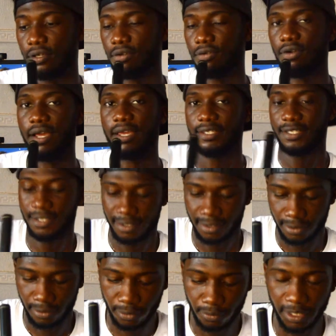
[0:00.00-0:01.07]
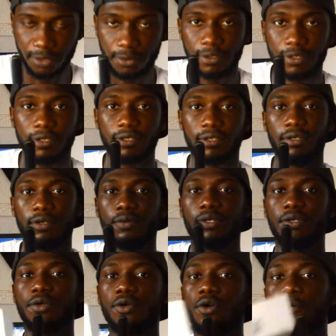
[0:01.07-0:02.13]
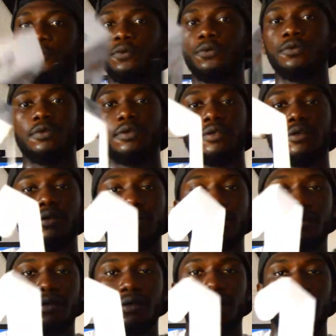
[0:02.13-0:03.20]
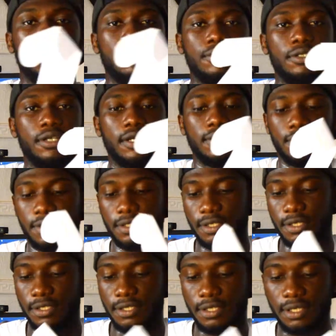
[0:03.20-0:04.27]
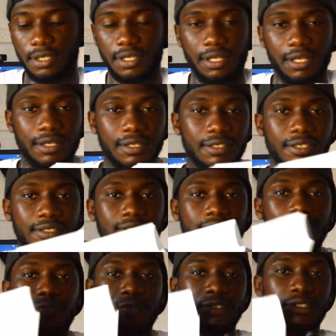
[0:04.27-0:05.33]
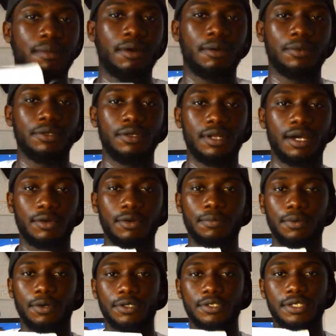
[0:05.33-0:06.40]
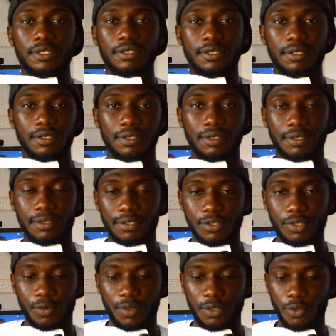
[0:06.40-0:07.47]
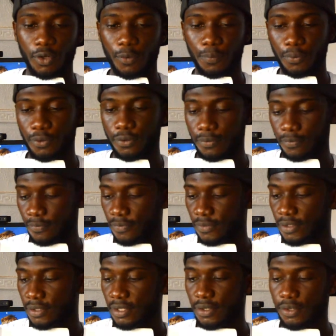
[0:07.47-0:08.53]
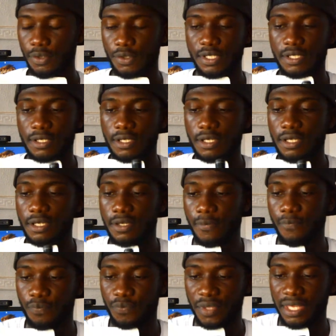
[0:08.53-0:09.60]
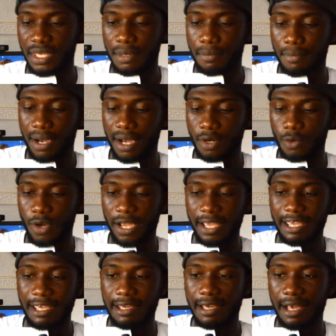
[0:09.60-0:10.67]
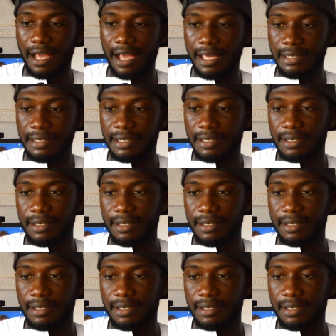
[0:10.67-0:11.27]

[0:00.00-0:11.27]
right? Oh my god, when you open, I want you guys to see this thing clearly. This is the first time I'll be doing an unboxing. So when you open, you're going to see a manual, a guide